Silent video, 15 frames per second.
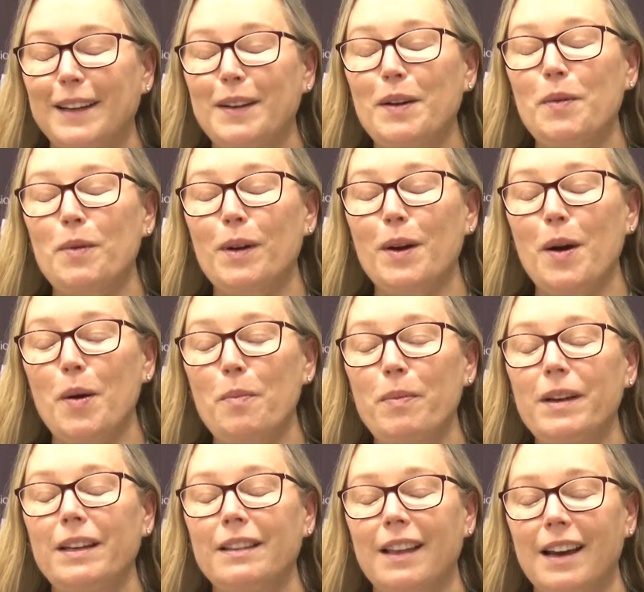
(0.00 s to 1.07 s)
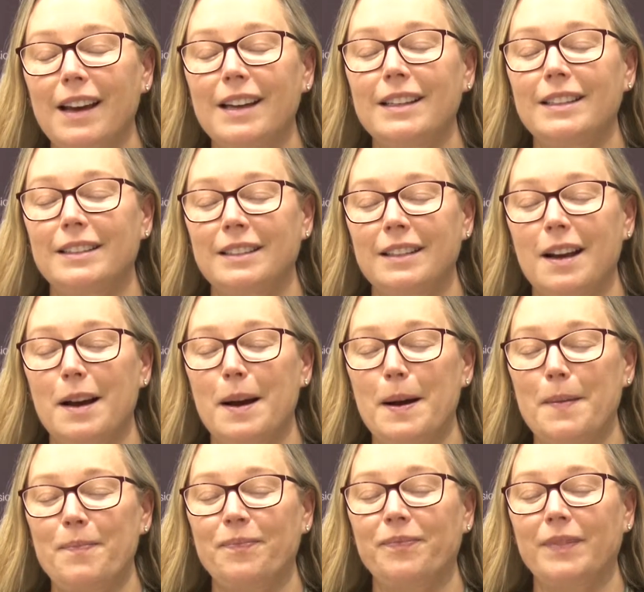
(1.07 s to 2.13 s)
You know, we're hoping that,
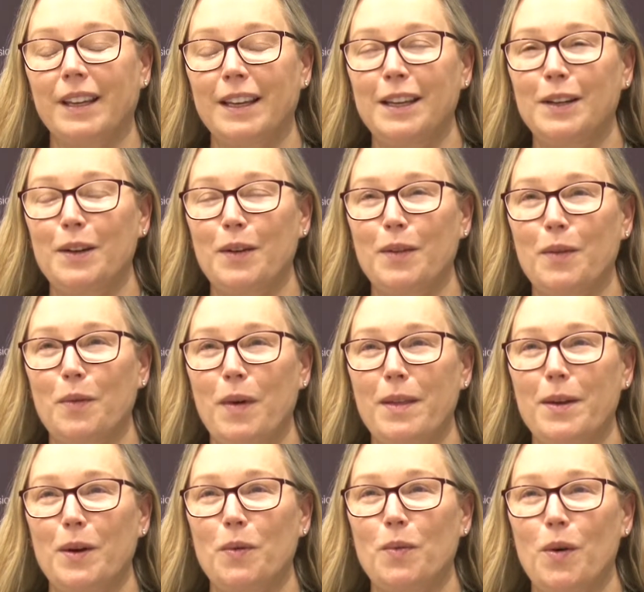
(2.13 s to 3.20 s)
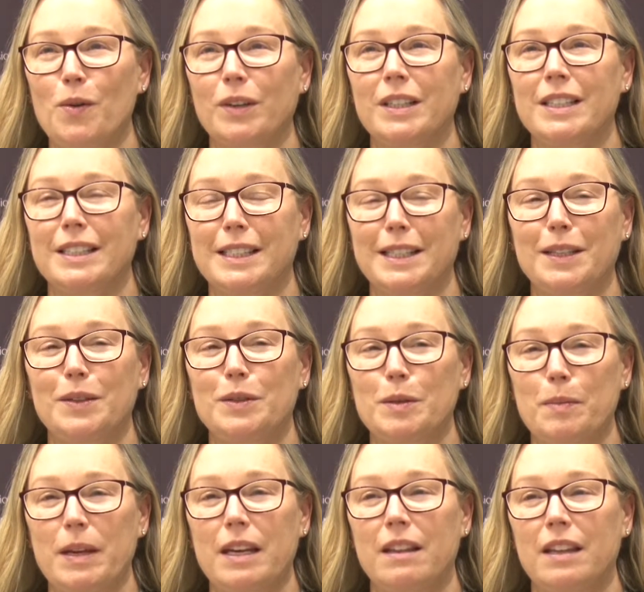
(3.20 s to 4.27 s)
you know, the weather won't continue
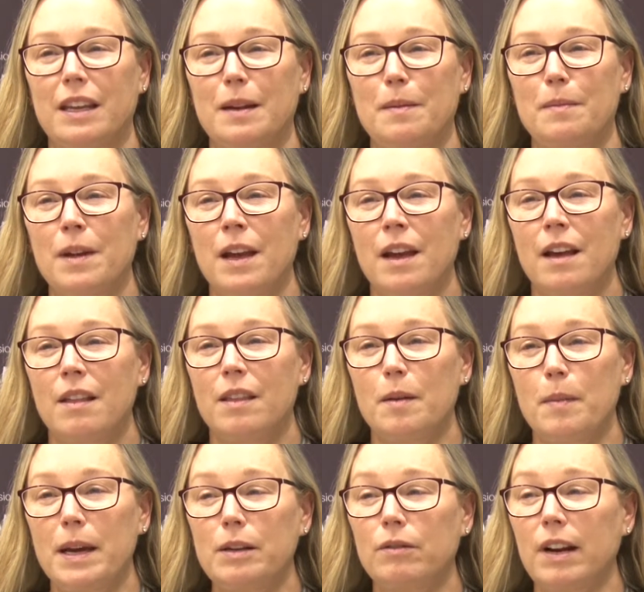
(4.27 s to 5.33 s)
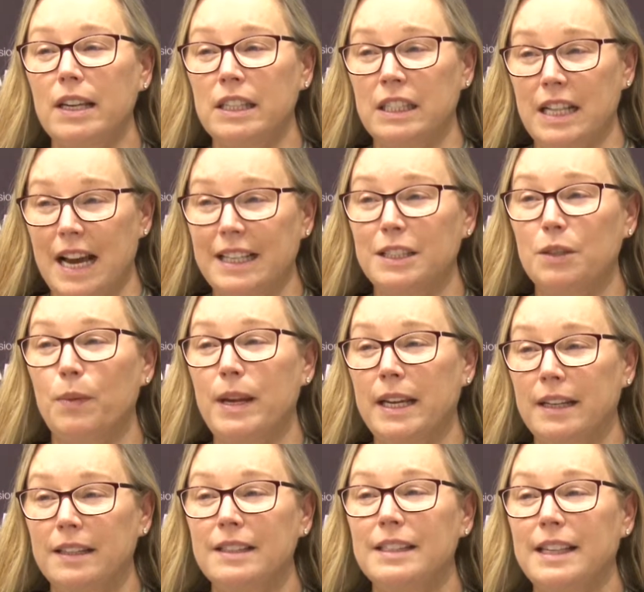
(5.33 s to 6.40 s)
to be a theme. The men race last
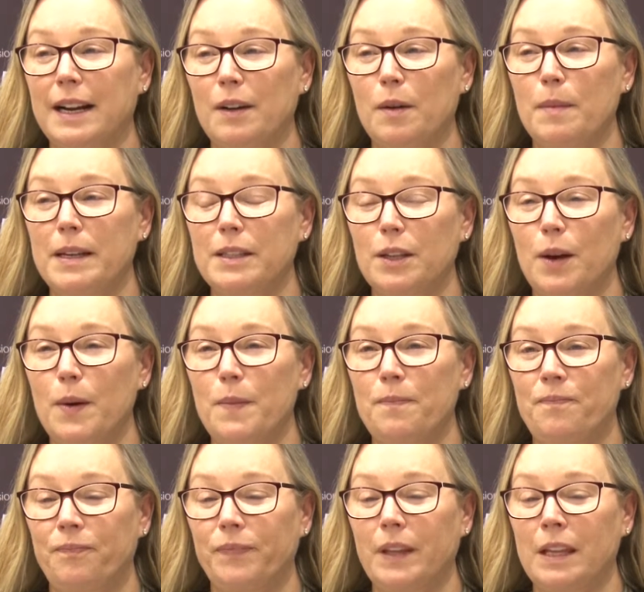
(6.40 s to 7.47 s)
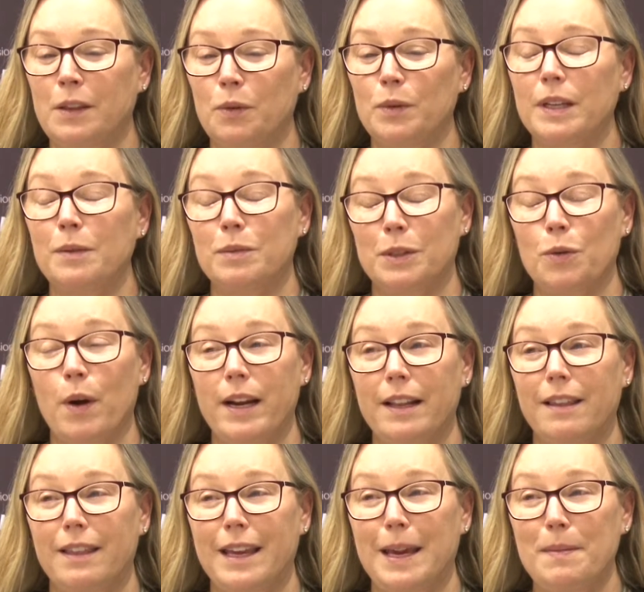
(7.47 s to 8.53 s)
weekend in Sacramento, and it was quite
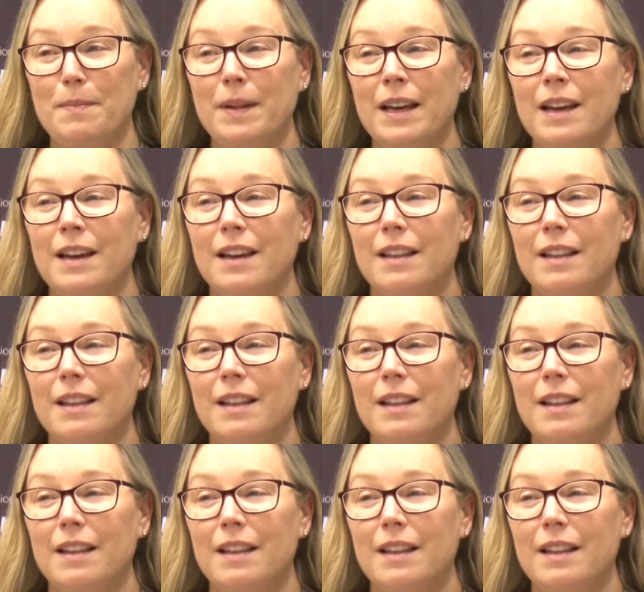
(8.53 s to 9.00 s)
a theme.